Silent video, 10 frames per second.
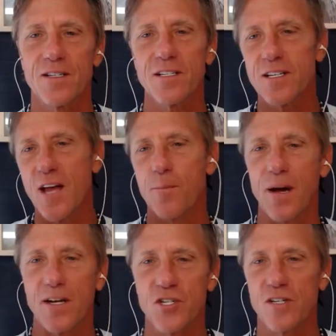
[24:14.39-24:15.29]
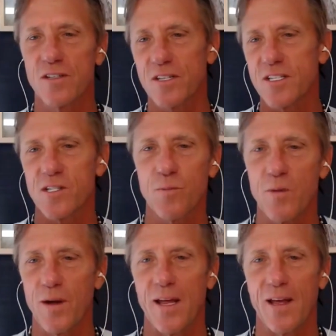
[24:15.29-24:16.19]
Because this is our budget, this
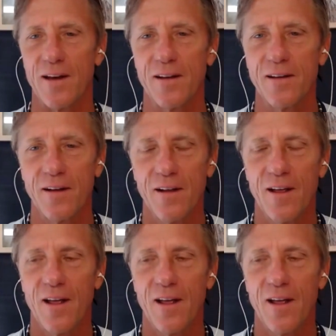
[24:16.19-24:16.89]
is where we're headed,